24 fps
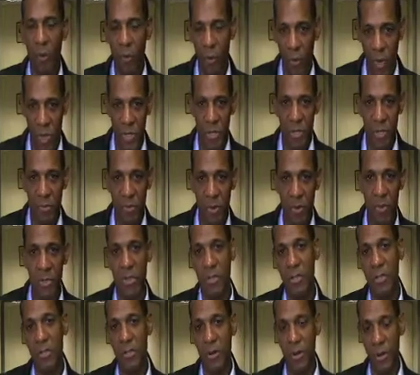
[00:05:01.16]
which
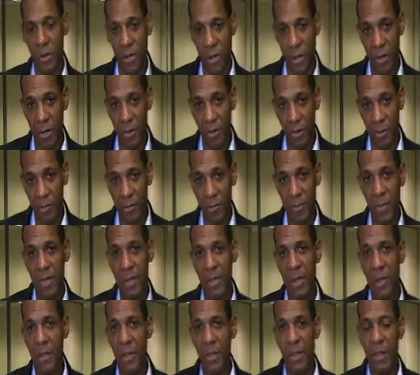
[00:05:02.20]
emotions are low.
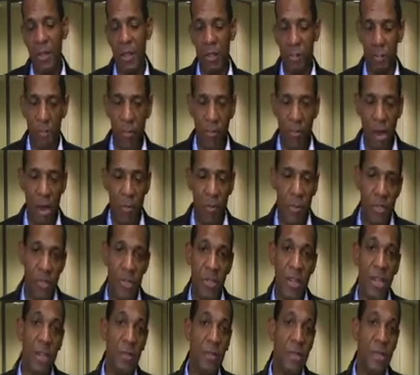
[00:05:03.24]
The
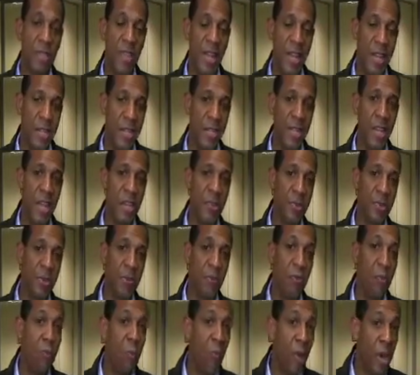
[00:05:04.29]
barometer gives us an indication
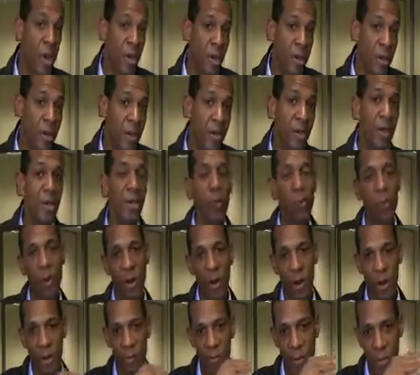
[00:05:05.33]
of where
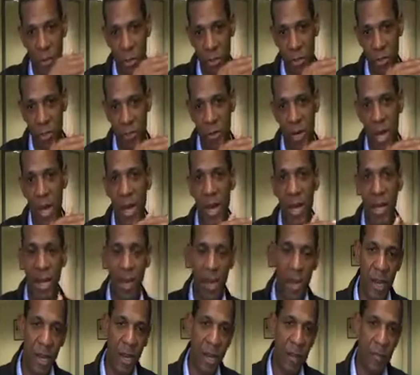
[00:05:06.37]
we're at an emotional high
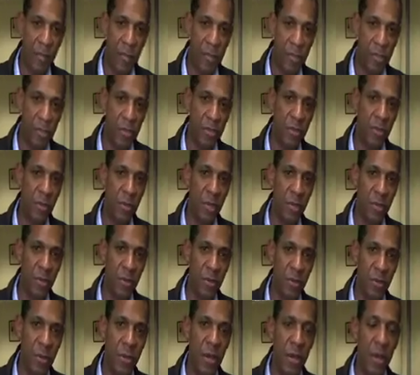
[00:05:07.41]
and an emotional low.
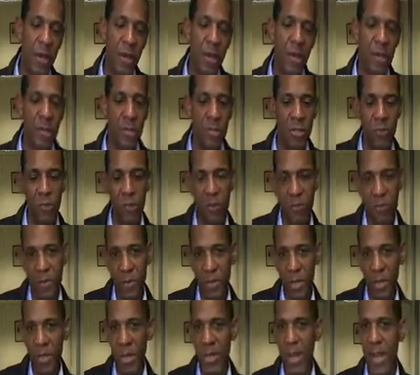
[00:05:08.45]
So if you
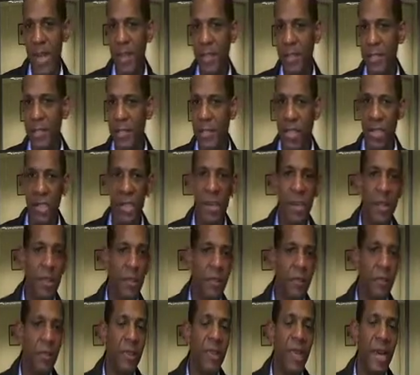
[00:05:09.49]
put that
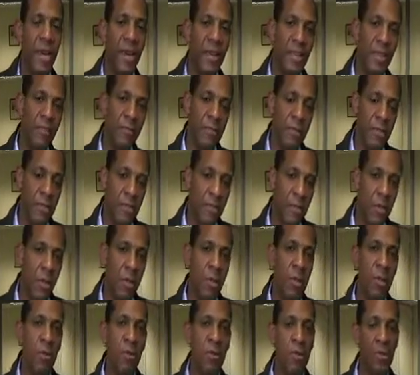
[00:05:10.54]
together, that gives us
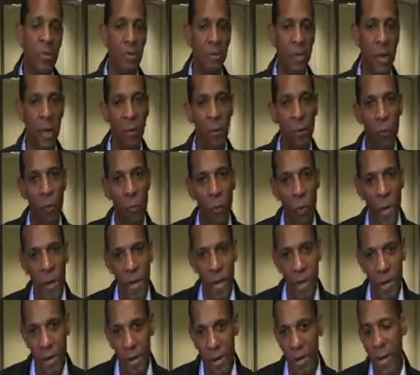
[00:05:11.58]
clues about
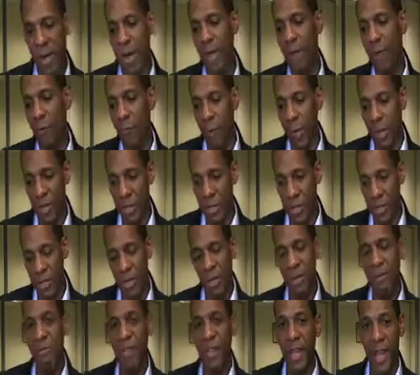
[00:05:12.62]
where and which
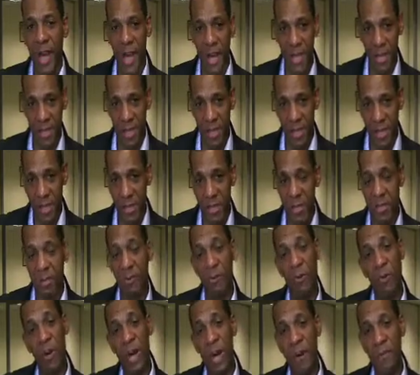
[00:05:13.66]
of the ideas
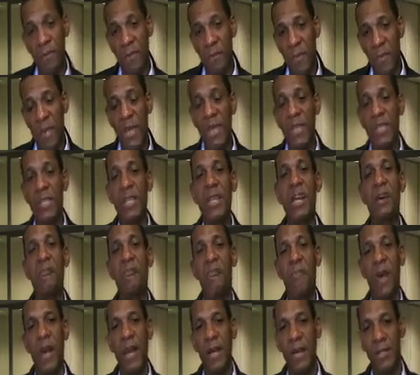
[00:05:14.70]
will have the biggest
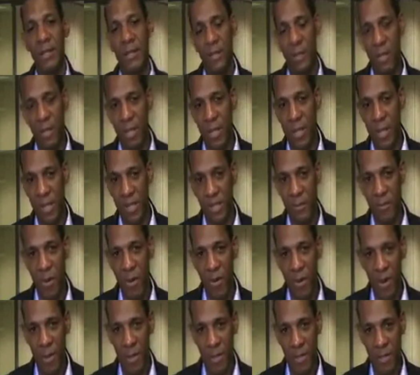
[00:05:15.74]
impact on the
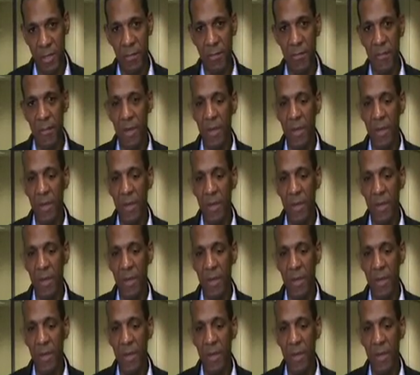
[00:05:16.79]
experience.